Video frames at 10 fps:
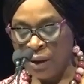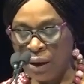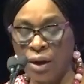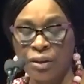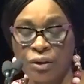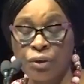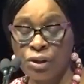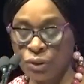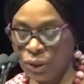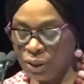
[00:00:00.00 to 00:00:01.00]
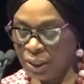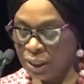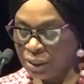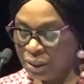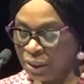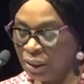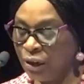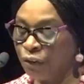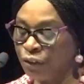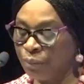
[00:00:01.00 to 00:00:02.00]
The cross-cutting agenda
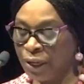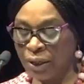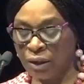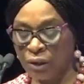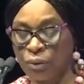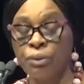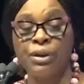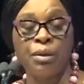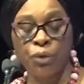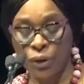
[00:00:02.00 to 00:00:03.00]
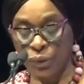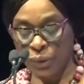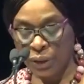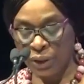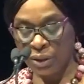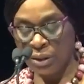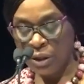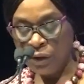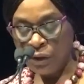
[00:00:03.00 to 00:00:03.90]
of the bank include, among others,